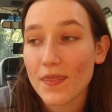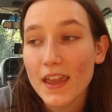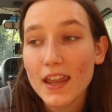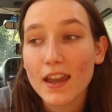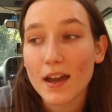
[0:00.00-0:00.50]

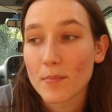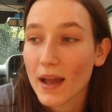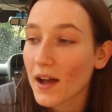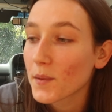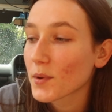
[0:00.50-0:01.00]
think
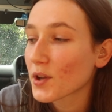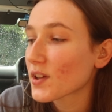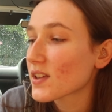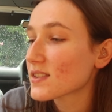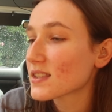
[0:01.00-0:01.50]
about
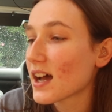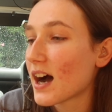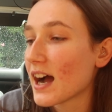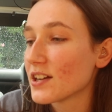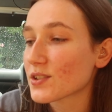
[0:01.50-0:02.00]
because
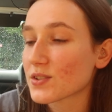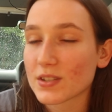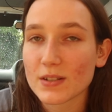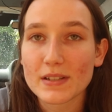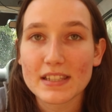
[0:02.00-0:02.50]
I just
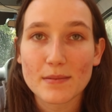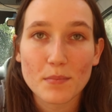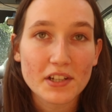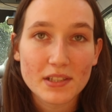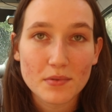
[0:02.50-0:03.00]
thought it was an
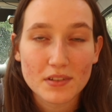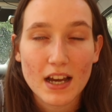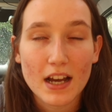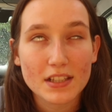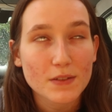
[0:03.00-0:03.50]
impossible
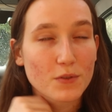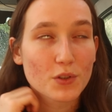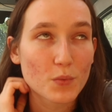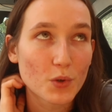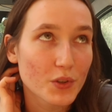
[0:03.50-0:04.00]
task for
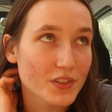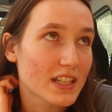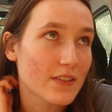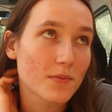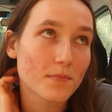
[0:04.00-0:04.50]
the walls
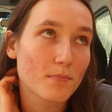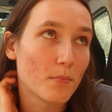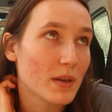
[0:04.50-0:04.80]
to even